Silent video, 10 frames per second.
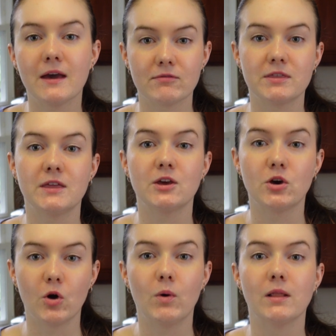everything
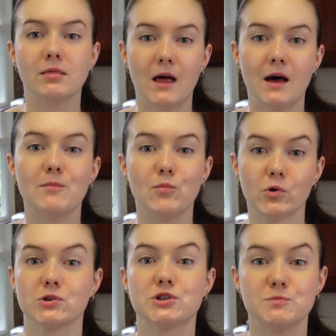go a lot
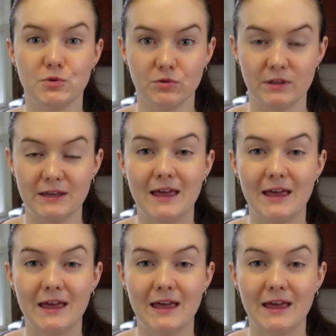more smoothly.